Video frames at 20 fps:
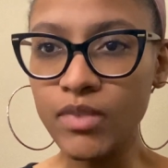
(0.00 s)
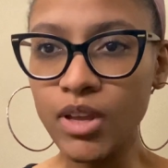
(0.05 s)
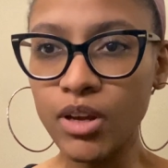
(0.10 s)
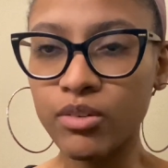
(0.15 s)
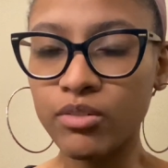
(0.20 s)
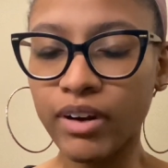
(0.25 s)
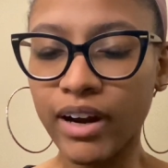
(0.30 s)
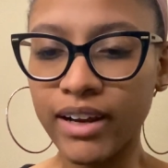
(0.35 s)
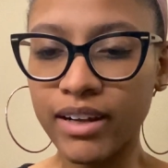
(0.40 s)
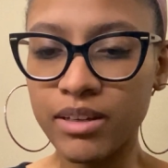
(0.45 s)

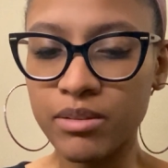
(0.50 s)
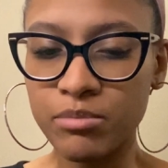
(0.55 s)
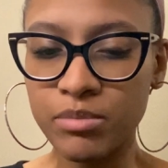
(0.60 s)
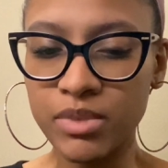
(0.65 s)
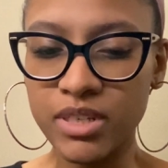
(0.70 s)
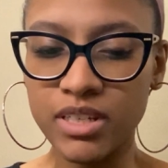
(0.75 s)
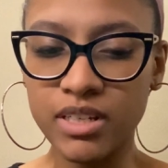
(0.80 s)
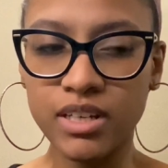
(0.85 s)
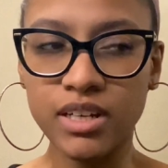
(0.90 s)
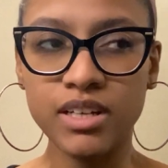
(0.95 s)
right?
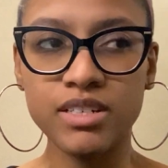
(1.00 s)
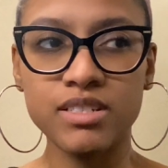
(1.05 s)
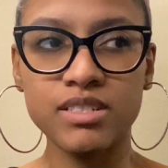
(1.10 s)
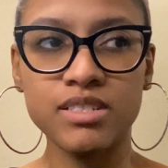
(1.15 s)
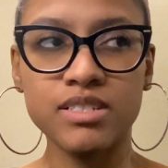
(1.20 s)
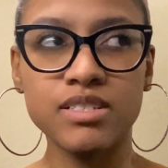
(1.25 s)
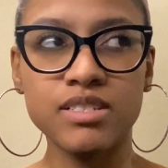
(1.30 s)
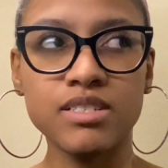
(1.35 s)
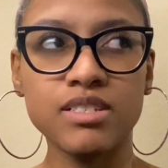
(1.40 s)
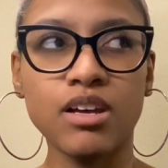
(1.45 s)

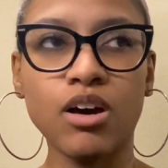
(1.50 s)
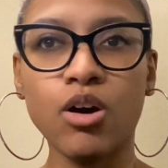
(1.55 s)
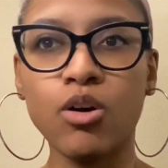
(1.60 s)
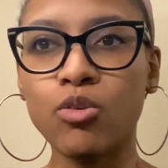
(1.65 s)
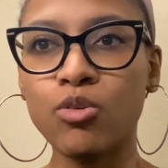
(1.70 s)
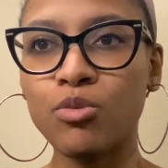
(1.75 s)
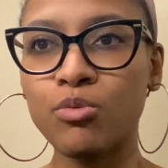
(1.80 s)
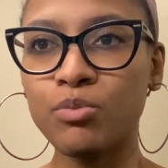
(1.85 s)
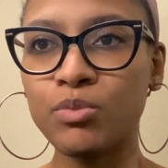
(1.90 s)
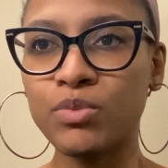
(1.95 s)
Because
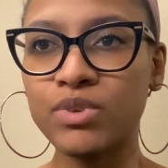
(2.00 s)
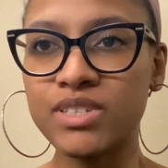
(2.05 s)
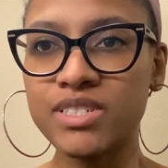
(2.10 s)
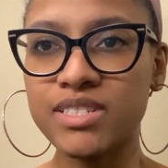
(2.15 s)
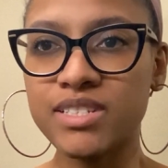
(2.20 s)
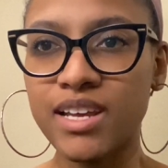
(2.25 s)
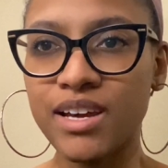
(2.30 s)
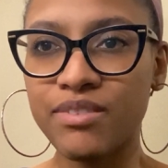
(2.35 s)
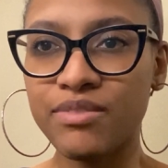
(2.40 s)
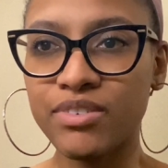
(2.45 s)
home was
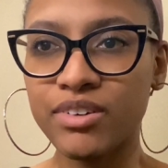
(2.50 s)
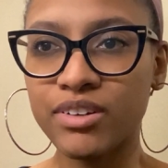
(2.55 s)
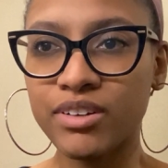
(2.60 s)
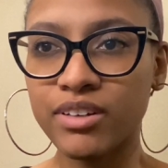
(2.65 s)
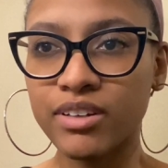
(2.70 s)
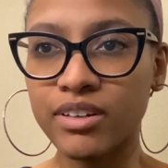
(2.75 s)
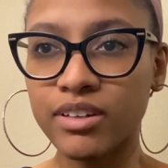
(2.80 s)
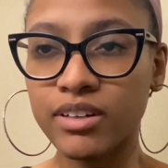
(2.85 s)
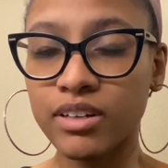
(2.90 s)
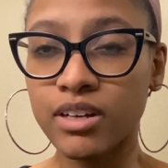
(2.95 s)

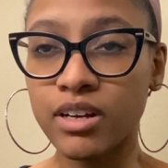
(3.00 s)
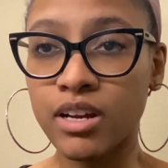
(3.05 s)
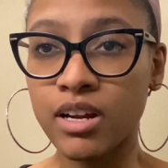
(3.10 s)
never